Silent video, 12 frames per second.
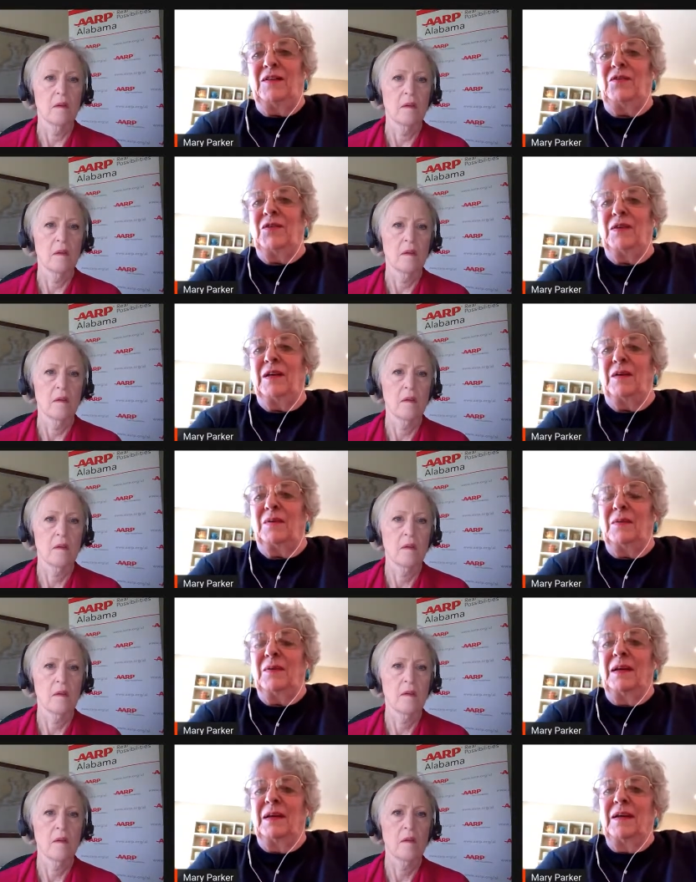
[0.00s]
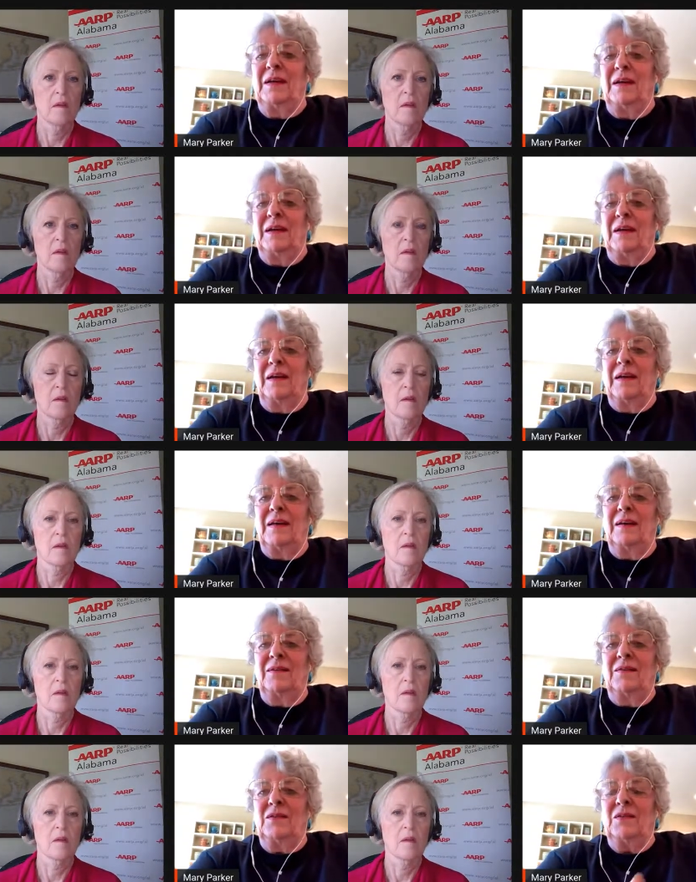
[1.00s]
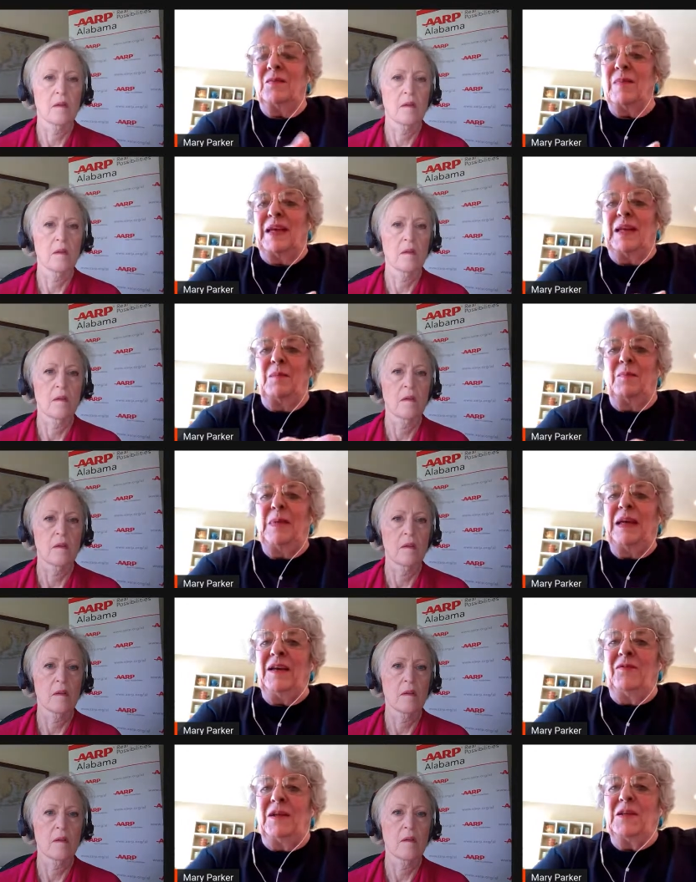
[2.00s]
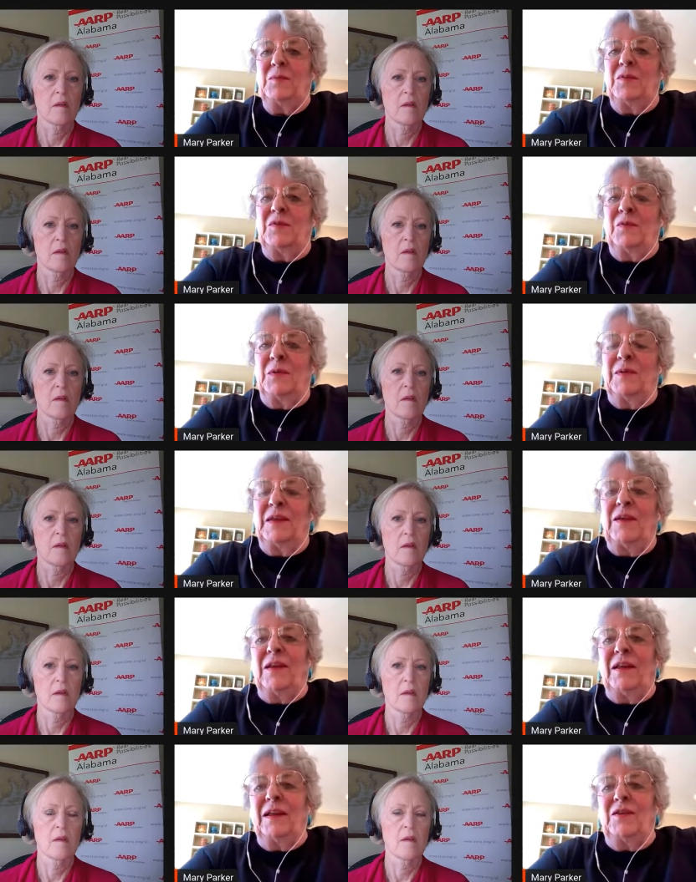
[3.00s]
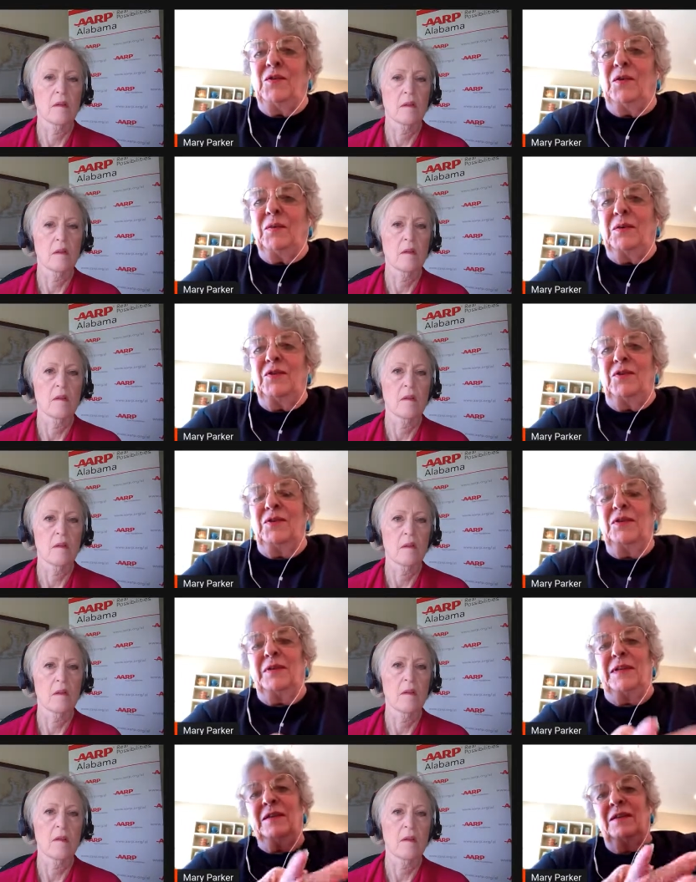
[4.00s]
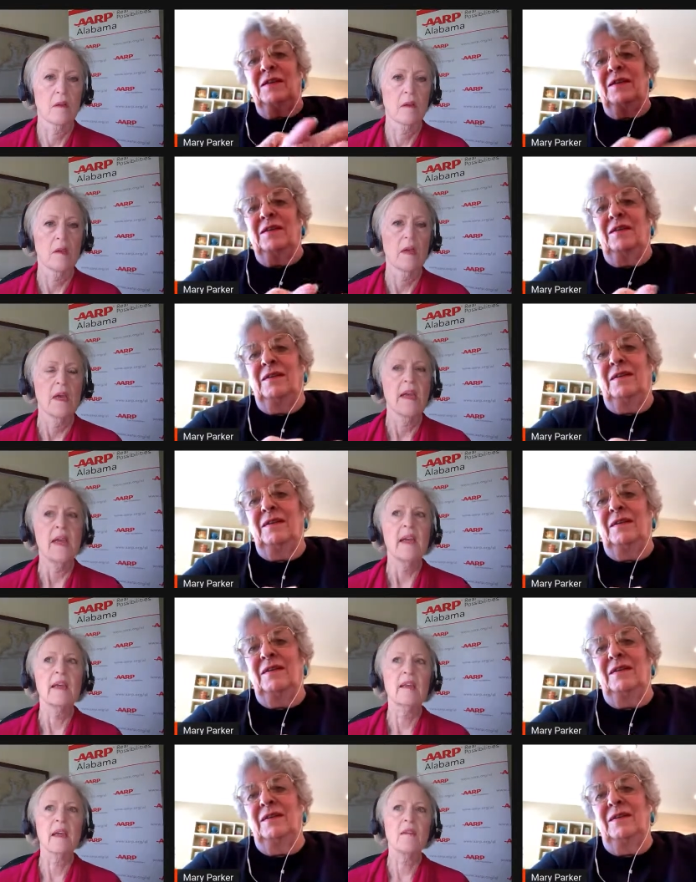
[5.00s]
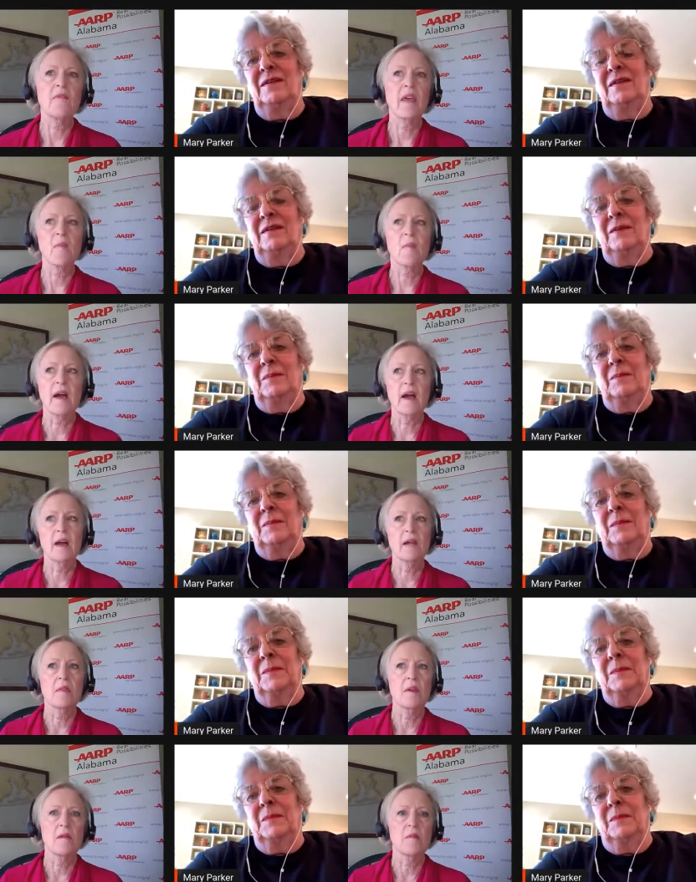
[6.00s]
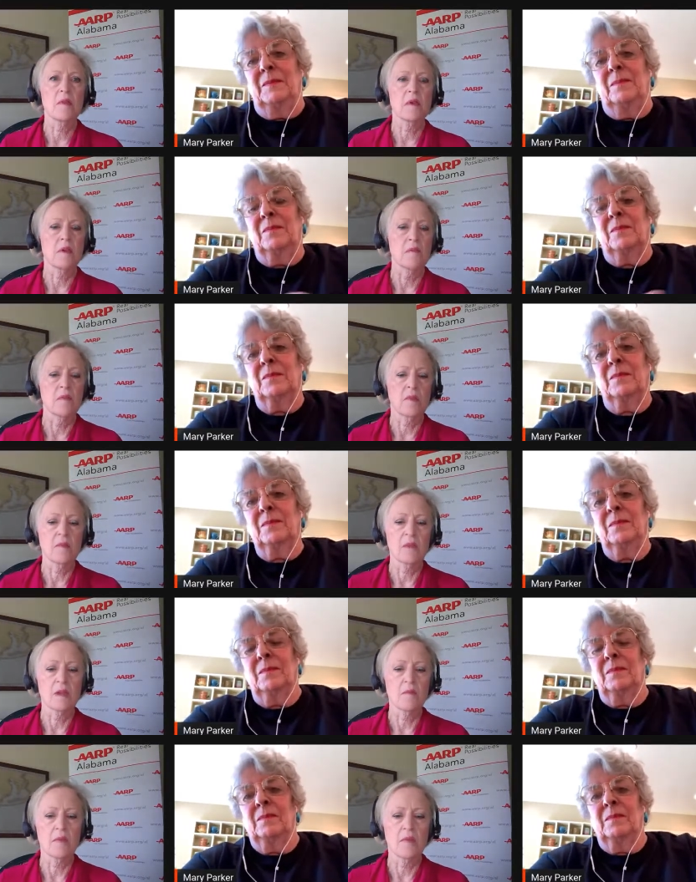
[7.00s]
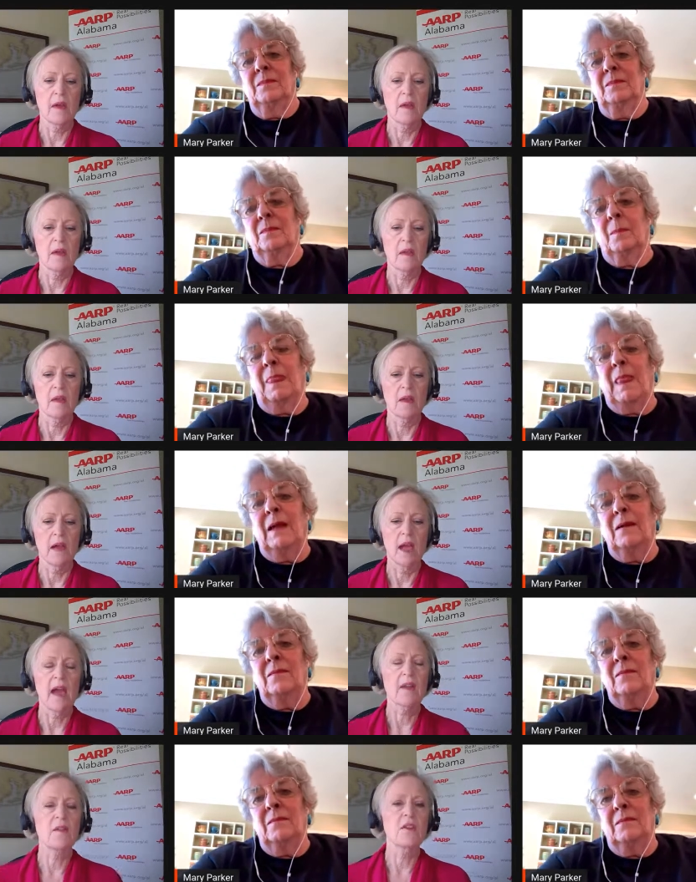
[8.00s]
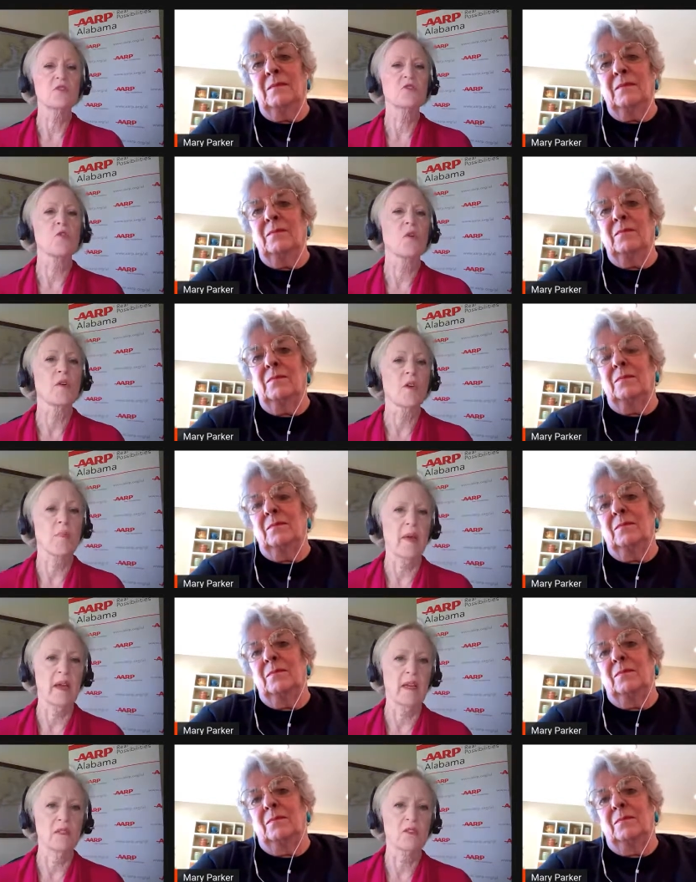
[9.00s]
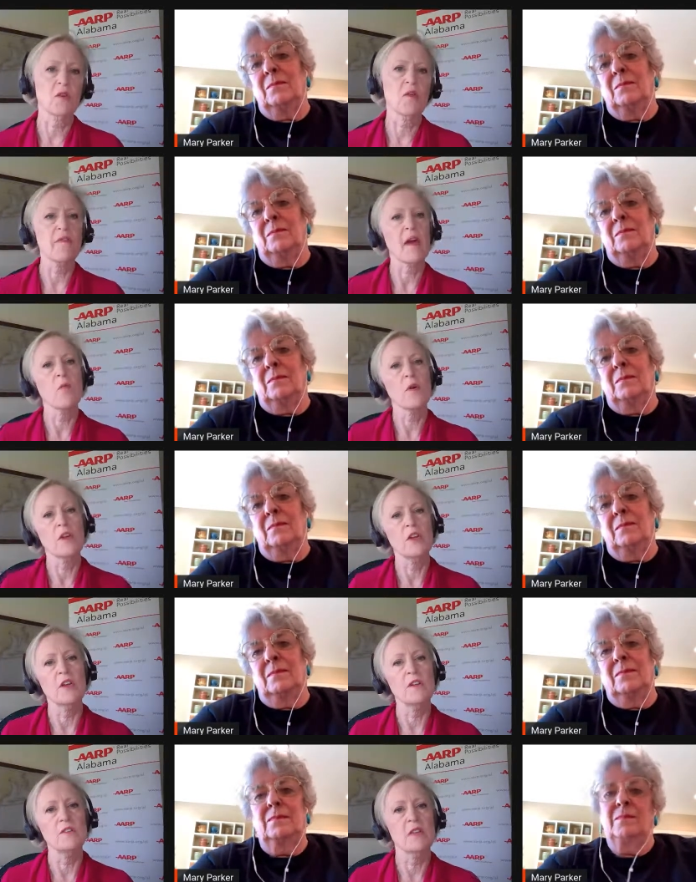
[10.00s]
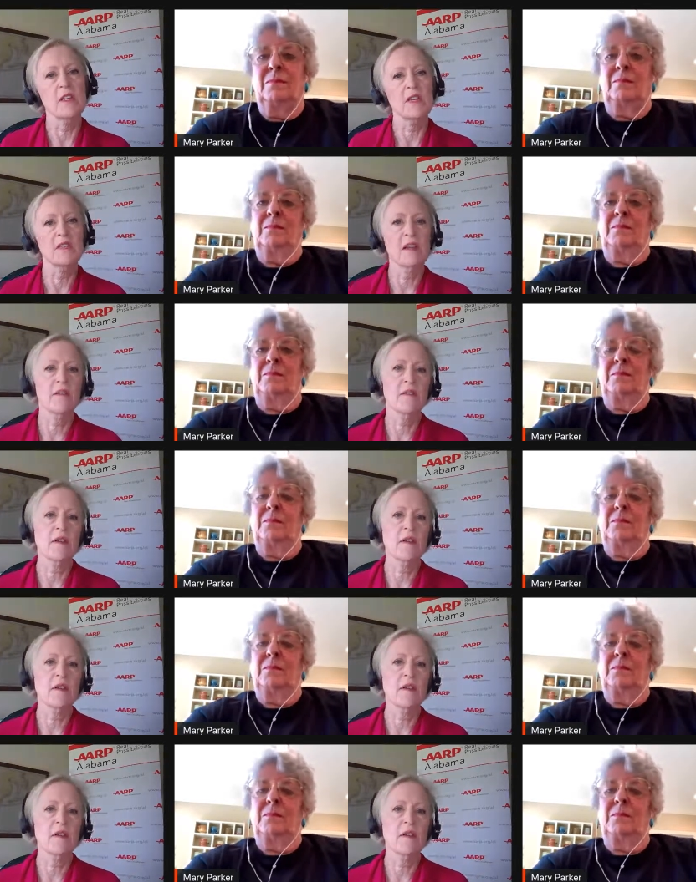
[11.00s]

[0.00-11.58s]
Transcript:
Speaker 1: that you know, just making a big investment for, and then you can enjoy what you're doing.
Speaker 2: If they buy the the, the how do you store your paint? So if they want to use these, they're